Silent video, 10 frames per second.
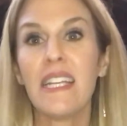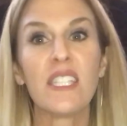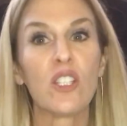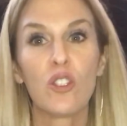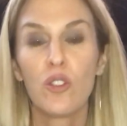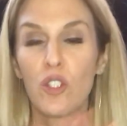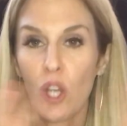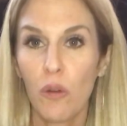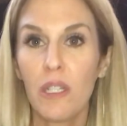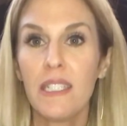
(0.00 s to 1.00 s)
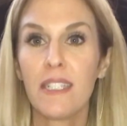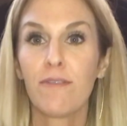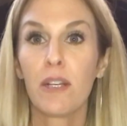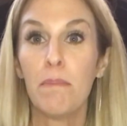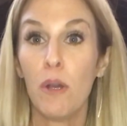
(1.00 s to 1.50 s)
It's a totally
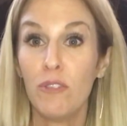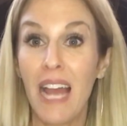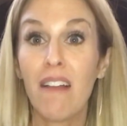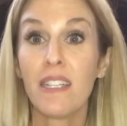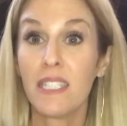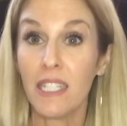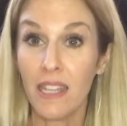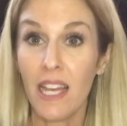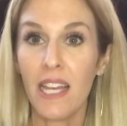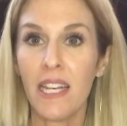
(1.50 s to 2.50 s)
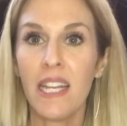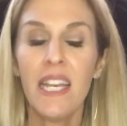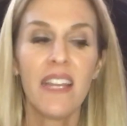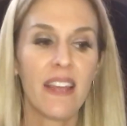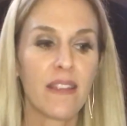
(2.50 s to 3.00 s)
different modality then
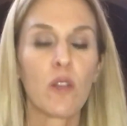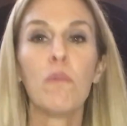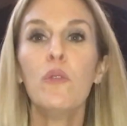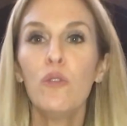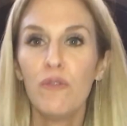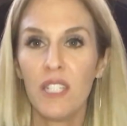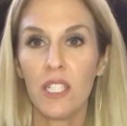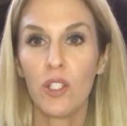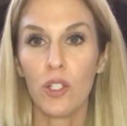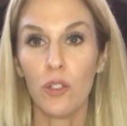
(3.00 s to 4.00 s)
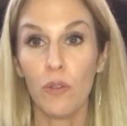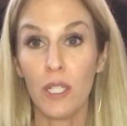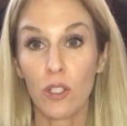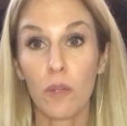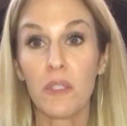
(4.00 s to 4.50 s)
that they're moved into
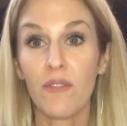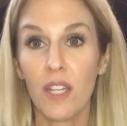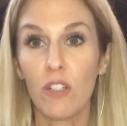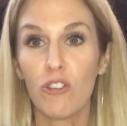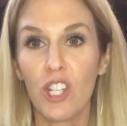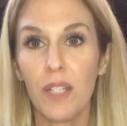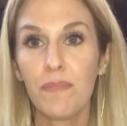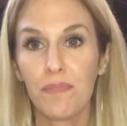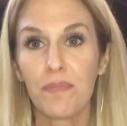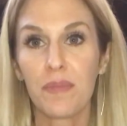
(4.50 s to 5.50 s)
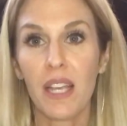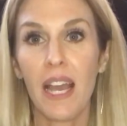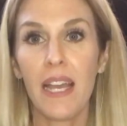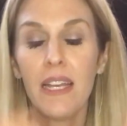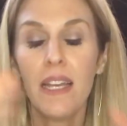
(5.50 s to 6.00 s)
in terms of energy,
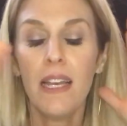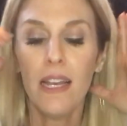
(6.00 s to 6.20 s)
okay?